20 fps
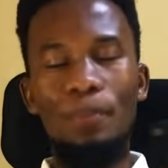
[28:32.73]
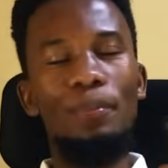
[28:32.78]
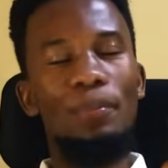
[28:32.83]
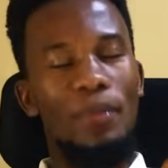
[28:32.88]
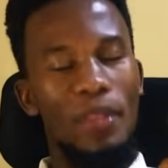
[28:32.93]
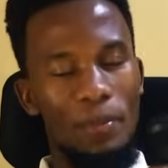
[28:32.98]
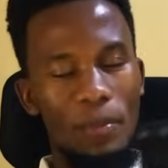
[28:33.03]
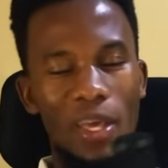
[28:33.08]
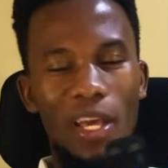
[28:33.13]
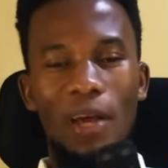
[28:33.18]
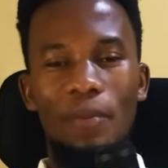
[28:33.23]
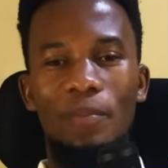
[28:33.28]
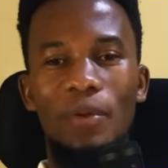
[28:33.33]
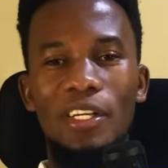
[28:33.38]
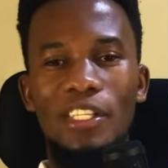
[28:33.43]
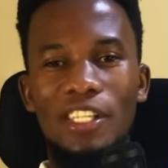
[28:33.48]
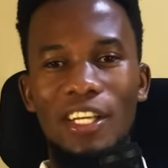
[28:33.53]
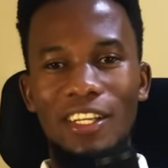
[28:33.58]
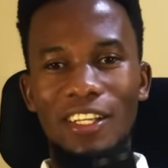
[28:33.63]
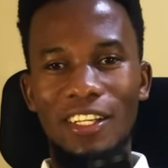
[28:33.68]
The bigger
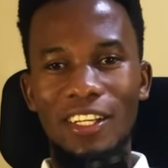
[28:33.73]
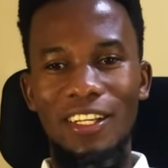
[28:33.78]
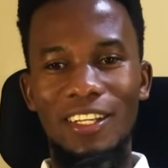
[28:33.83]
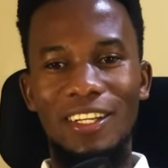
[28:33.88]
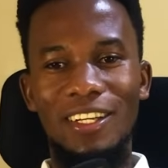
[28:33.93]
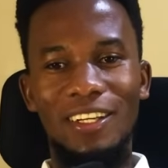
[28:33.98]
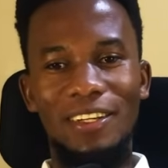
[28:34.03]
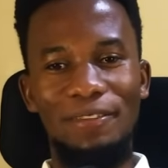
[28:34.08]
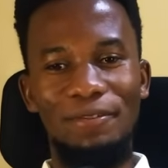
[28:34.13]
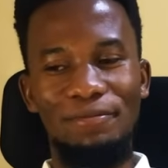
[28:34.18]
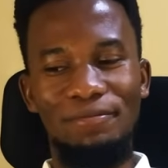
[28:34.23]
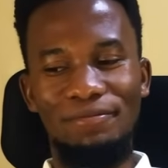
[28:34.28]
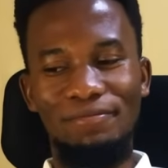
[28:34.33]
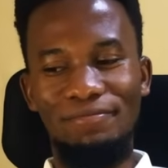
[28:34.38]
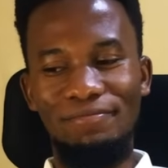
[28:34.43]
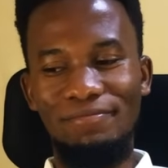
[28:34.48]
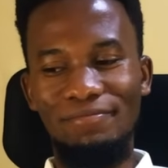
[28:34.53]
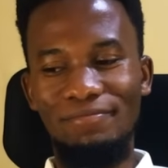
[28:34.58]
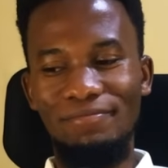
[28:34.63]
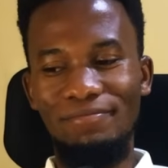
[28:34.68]
picture indeed.
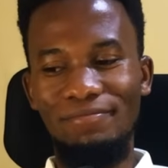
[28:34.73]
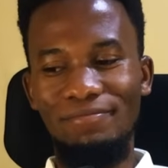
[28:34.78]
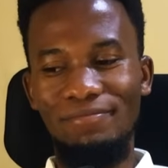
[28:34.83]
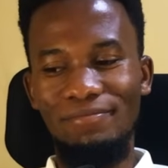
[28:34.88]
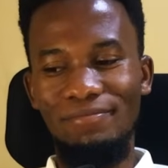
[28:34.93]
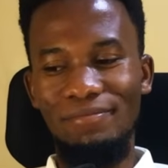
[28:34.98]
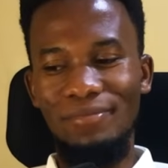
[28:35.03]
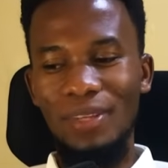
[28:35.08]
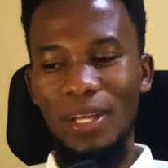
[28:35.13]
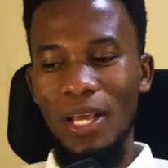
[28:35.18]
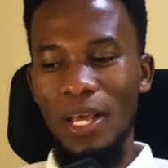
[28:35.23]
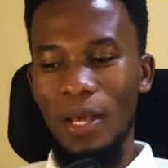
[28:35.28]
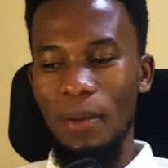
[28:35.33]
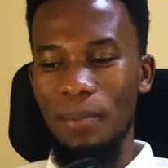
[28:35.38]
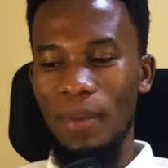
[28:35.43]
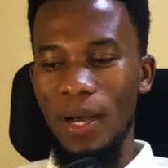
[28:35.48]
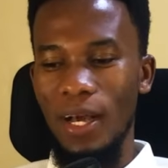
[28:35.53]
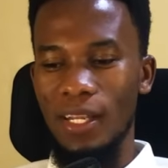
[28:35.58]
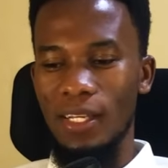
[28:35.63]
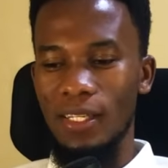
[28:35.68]

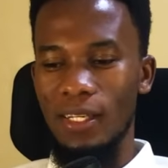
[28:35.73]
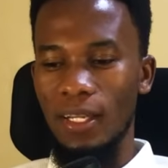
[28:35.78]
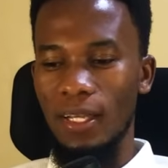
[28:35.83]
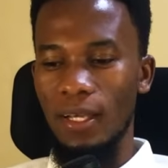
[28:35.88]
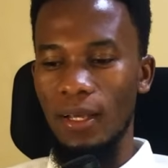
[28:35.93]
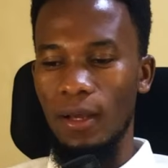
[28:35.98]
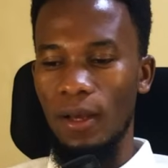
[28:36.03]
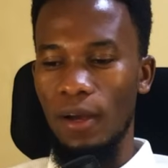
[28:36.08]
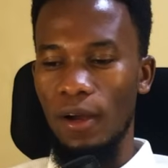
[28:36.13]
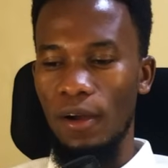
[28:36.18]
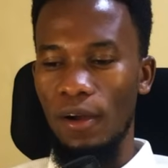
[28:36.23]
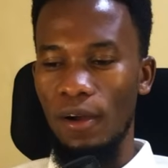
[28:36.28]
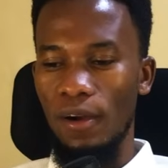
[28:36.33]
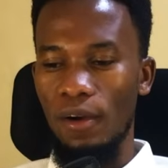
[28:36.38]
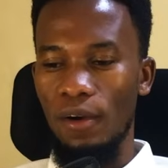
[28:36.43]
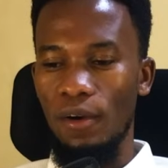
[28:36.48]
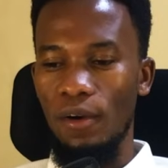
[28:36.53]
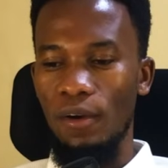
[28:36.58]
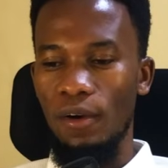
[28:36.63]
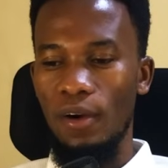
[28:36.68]
But
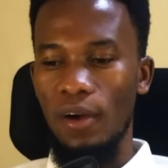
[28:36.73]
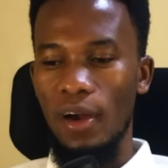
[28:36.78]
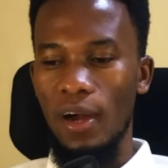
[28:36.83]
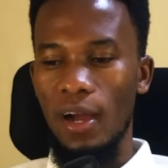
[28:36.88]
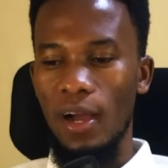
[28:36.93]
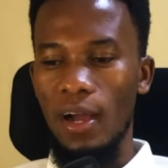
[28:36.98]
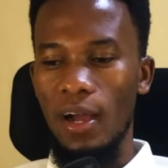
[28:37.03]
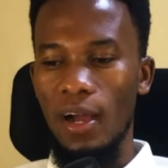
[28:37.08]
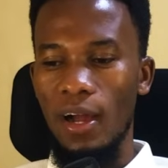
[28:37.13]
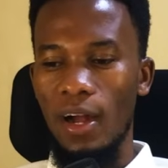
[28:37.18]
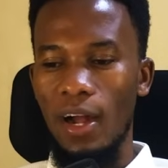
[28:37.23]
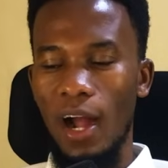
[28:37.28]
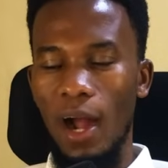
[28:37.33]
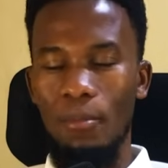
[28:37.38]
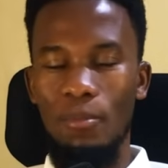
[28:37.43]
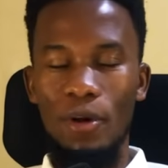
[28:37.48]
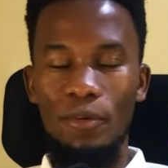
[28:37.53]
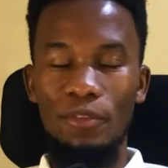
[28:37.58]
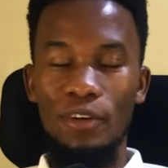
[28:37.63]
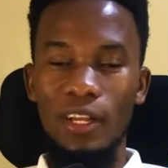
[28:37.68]
uh,
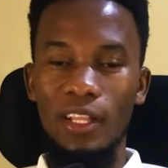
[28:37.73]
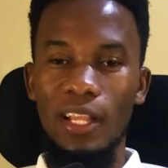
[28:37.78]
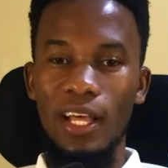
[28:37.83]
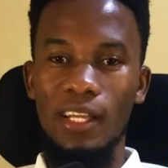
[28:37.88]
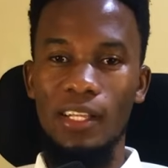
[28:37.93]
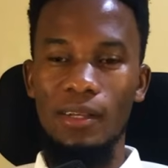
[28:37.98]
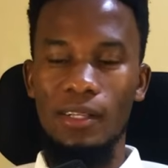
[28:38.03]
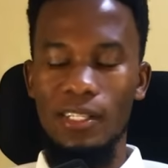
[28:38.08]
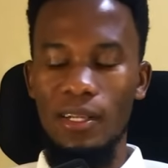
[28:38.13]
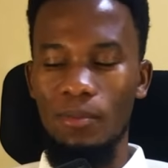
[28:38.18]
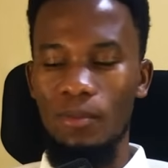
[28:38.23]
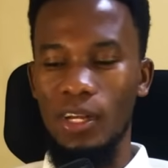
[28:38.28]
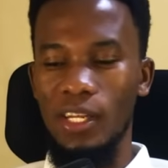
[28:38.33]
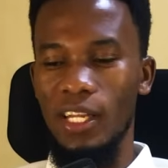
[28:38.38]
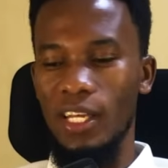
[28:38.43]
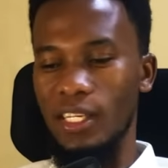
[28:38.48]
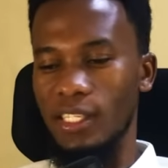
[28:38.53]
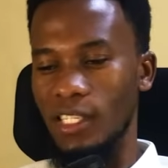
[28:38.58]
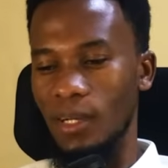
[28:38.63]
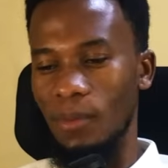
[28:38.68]
I'm afraid that someone
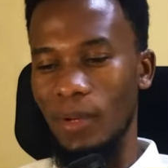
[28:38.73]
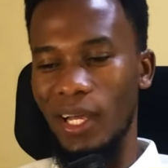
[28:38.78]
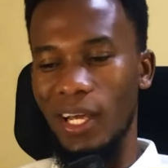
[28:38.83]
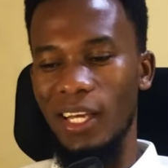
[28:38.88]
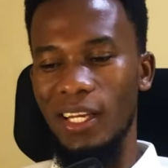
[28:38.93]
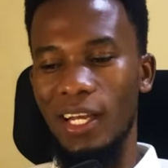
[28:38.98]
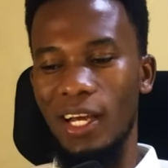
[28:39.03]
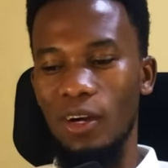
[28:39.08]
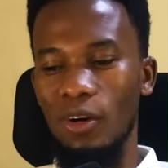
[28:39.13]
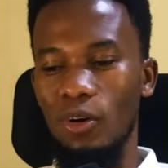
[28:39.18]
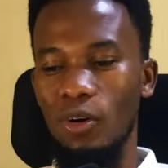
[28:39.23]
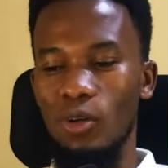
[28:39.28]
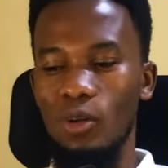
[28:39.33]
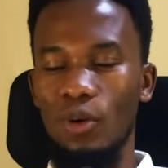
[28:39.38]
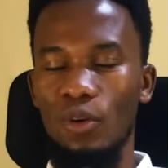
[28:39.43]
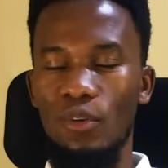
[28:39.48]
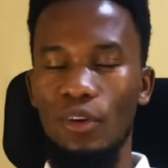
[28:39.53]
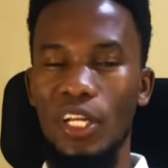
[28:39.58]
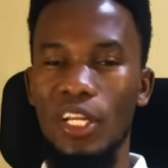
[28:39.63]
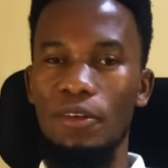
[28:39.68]
like Jamaican uncle
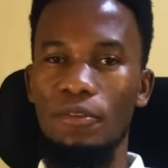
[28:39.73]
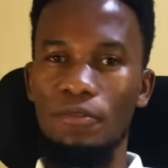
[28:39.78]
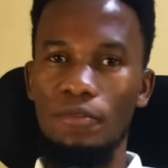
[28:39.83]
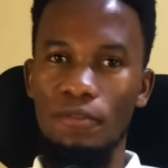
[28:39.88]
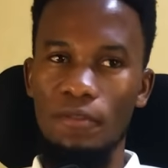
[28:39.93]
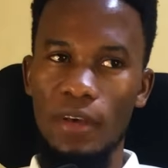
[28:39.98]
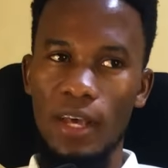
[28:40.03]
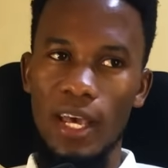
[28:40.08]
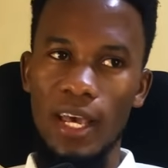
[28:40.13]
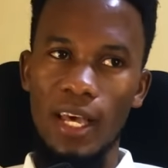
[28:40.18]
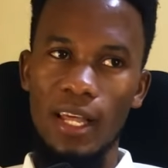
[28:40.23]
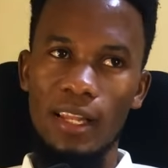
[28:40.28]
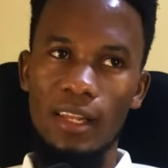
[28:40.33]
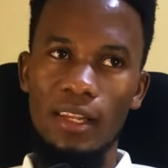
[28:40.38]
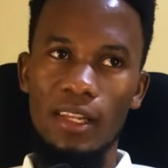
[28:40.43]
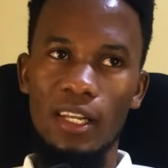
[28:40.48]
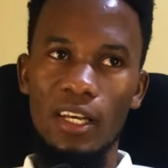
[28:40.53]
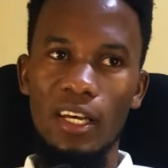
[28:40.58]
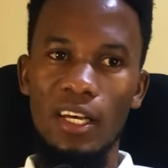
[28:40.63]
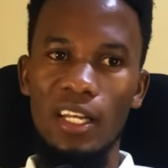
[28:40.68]
already fell
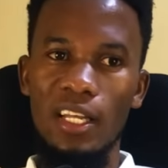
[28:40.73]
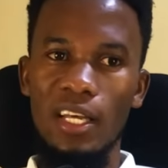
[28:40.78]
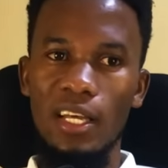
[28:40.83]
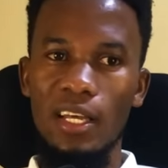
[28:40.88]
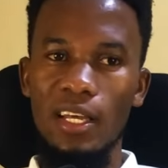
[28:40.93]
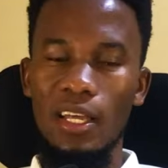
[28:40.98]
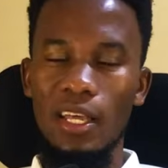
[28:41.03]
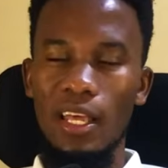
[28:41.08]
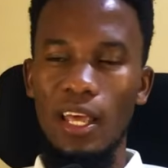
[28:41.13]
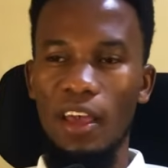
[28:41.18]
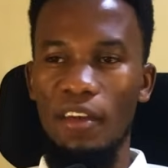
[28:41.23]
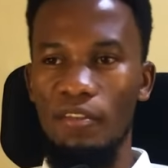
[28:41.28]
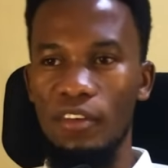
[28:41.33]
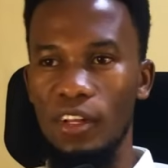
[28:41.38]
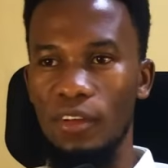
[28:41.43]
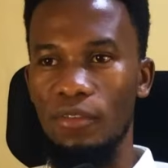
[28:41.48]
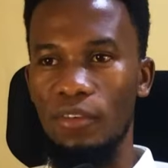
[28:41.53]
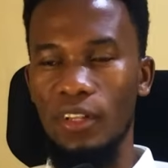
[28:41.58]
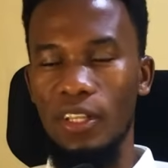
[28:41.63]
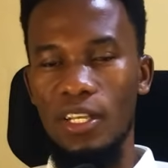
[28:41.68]

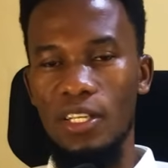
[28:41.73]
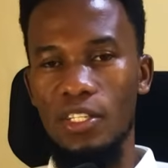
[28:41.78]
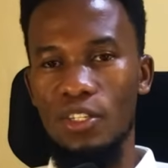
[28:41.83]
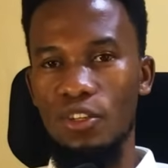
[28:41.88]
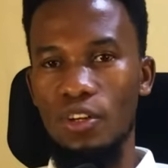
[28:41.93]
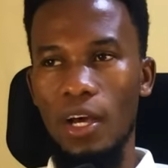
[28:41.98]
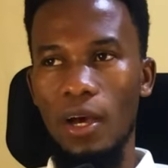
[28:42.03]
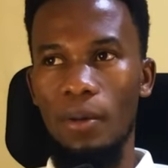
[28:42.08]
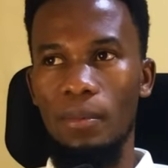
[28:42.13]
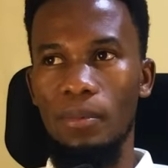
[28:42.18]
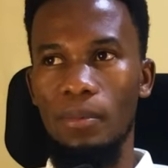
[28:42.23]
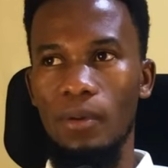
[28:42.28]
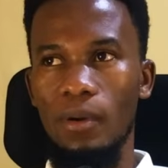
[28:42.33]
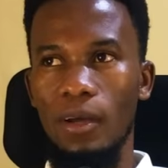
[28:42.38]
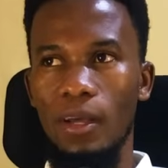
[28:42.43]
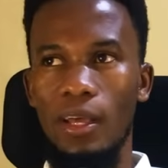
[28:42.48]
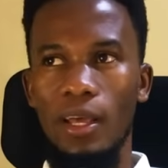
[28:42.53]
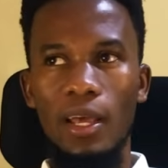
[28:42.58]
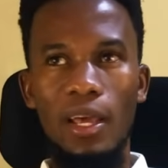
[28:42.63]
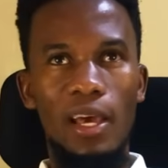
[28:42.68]
heavily for this trap.
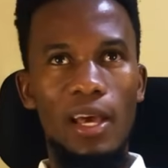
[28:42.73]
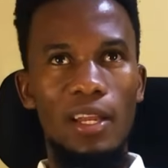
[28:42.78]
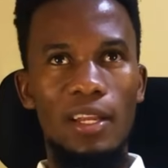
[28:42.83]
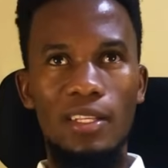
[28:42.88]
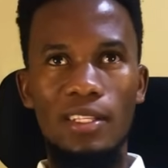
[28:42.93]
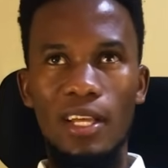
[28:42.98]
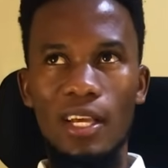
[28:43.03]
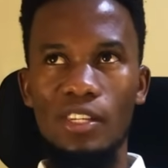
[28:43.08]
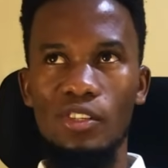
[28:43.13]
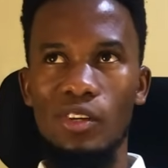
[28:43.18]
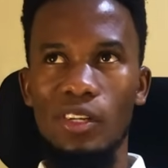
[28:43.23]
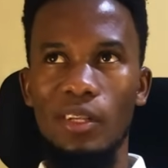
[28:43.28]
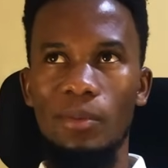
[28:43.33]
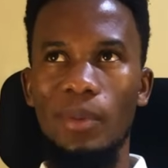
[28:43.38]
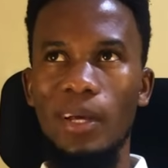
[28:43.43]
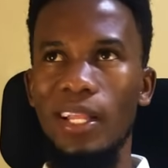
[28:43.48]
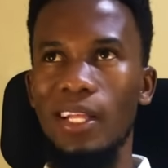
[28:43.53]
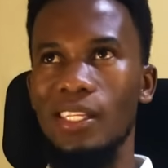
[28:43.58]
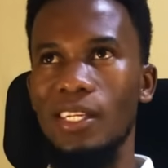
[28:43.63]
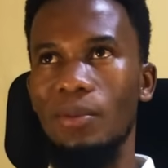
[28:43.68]
And is actually, by
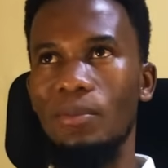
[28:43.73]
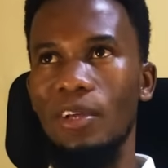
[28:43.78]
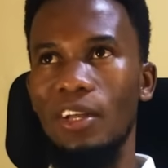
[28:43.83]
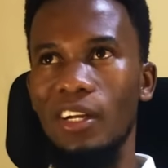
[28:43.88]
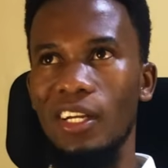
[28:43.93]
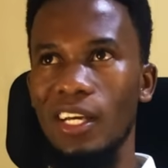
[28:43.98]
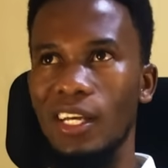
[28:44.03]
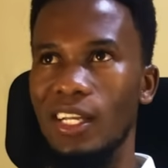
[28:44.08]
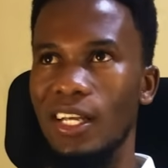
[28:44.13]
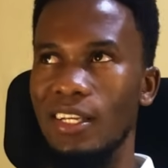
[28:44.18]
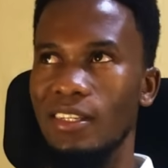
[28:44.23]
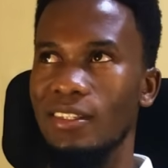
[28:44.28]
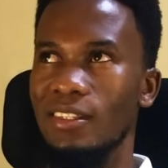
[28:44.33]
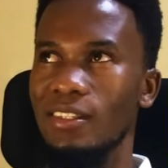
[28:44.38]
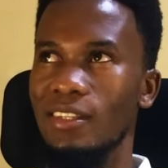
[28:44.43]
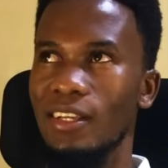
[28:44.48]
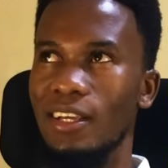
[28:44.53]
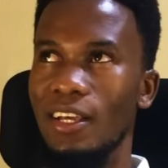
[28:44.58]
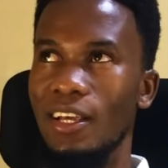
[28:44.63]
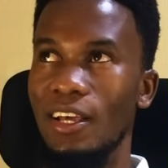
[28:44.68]
the time he
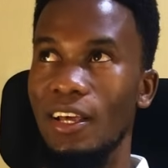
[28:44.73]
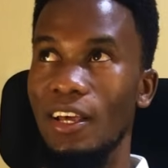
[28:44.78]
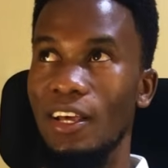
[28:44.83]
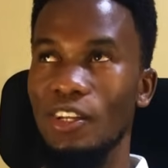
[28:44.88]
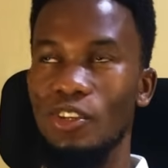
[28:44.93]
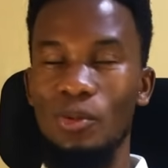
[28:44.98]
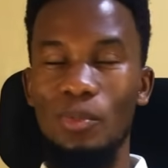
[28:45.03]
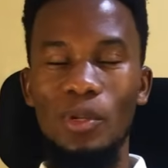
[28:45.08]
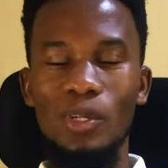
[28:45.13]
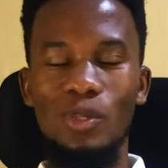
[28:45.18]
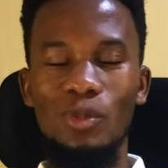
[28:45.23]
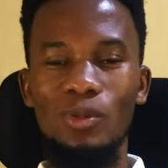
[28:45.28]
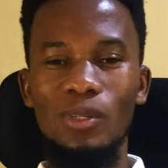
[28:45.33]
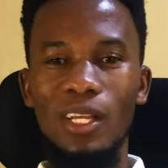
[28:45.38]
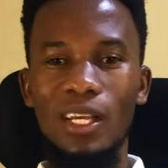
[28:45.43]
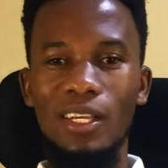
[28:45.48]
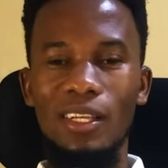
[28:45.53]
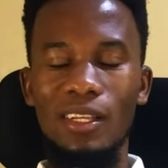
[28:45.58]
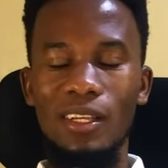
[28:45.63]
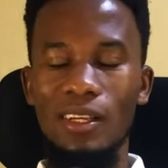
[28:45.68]
realized, it will be too
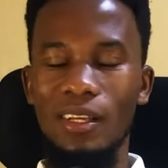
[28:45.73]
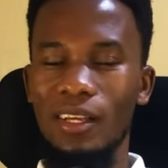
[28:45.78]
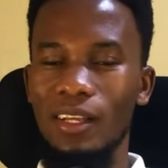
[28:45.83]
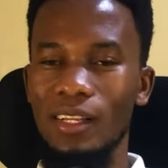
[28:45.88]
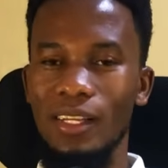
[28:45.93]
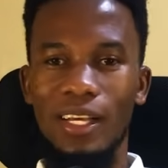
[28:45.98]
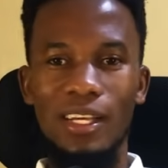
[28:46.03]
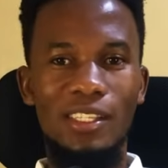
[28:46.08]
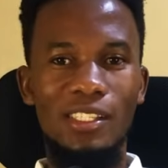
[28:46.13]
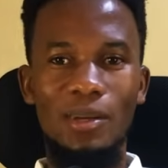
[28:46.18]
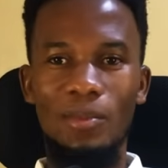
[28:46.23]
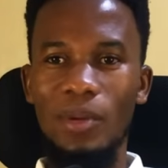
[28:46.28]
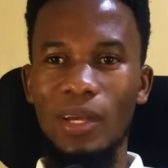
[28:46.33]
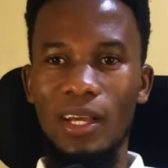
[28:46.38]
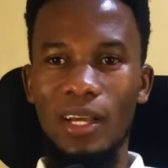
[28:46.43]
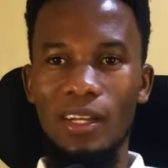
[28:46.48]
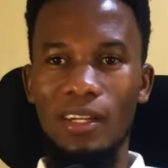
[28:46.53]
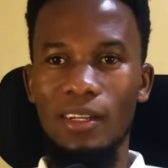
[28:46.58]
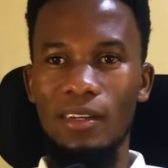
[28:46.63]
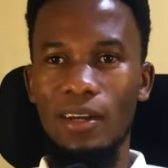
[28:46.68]
late, like
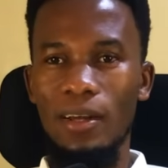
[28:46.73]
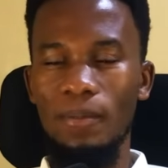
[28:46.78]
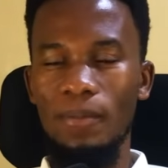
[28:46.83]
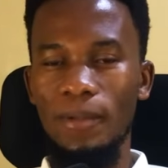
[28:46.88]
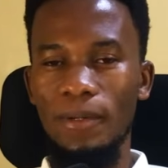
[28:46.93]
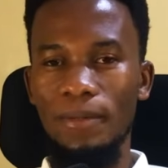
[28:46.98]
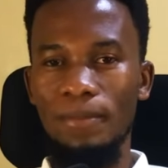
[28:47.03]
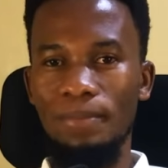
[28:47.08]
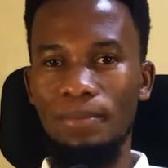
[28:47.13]
Jamaican grandma.